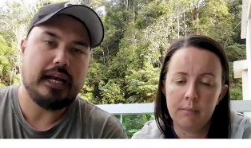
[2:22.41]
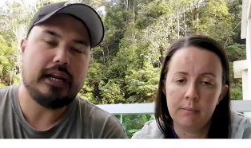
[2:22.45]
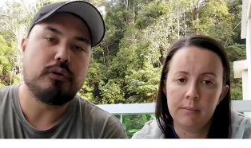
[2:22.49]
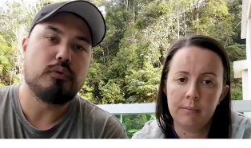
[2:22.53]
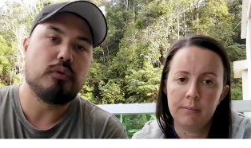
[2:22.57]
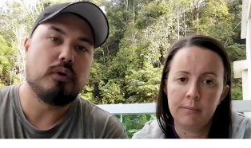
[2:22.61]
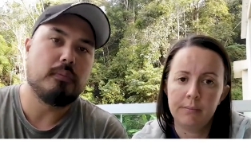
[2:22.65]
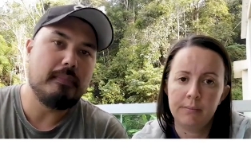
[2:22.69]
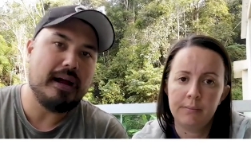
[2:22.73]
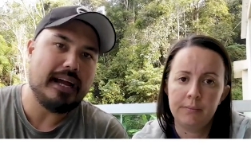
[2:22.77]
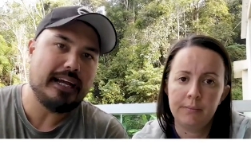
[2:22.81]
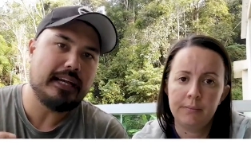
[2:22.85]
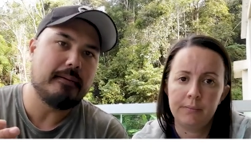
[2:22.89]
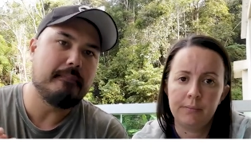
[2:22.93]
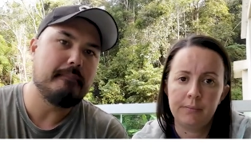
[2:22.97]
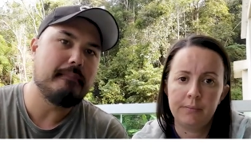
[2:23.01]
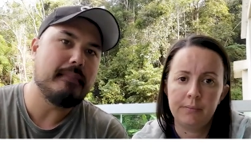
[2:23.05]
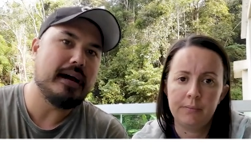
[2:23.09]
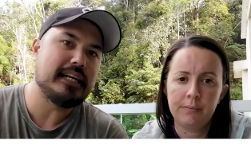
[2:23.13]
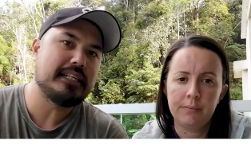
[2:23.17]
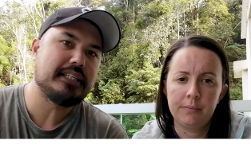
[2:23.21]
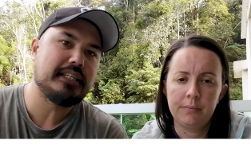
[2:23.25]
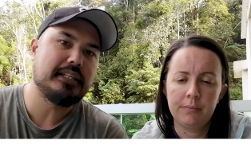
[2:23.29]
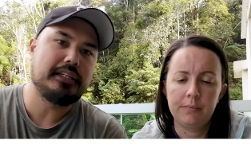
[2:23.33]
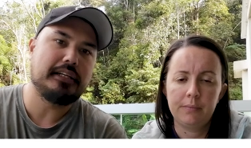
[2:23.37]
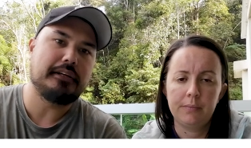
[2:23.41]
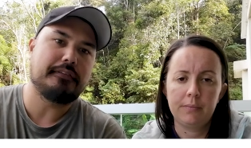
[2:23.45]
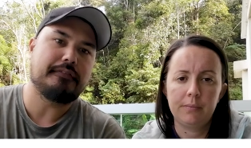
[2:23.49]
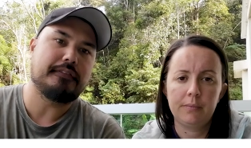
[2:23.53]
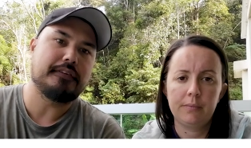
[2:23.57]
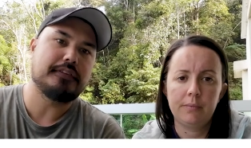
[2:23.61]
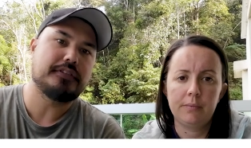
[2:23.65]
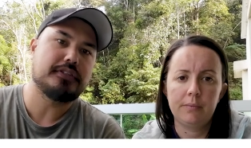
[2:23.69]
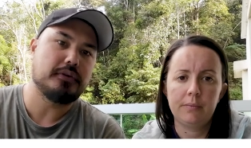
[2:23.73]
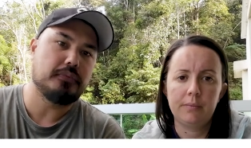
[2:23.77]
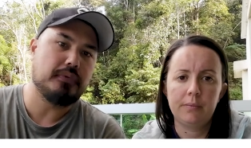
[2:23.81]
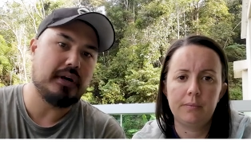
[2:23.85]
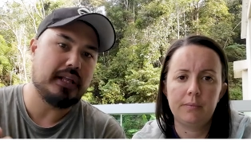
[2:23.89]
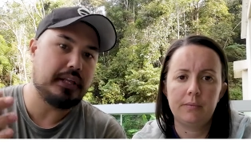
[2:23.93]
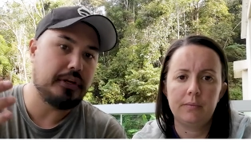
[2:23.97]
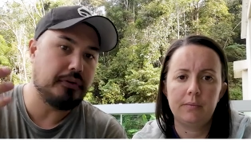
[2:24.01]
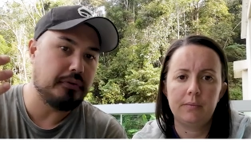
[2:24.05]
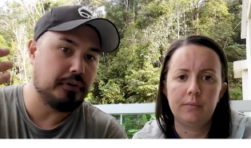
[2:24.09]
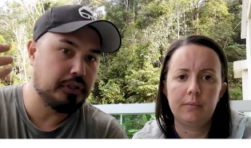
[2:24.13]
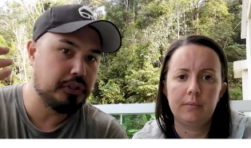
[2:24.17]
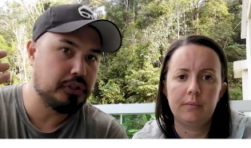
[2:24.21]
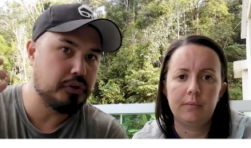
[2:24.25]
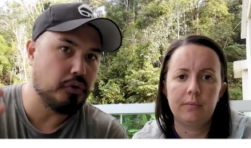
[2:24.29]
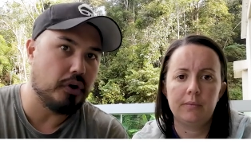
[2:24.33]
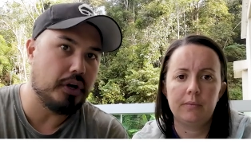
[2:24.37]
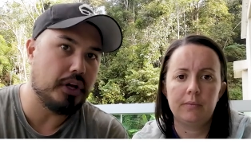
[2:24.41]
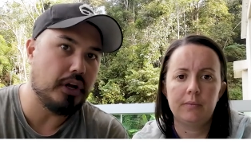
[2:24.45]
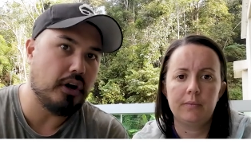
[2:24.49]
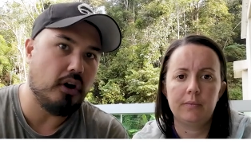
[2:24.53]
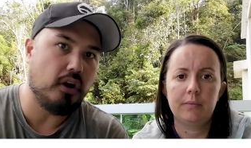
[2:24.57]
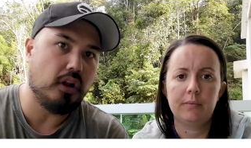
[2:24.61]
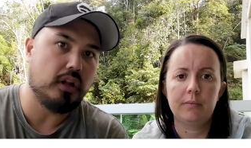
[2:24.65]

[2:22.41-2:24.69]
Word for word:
Speaker 1: And it will make a massive difference to whether you enjoy your